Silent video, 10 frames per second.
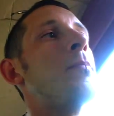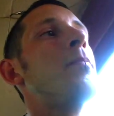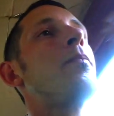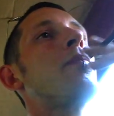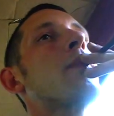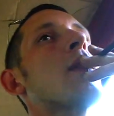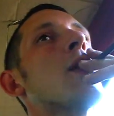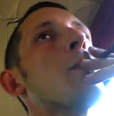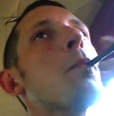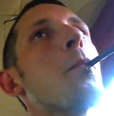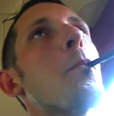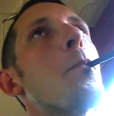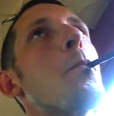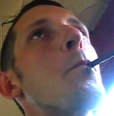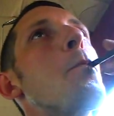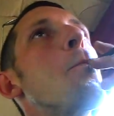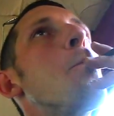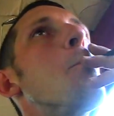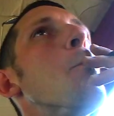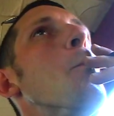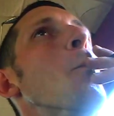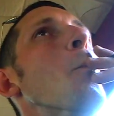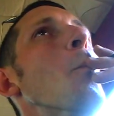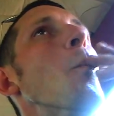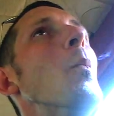(silence)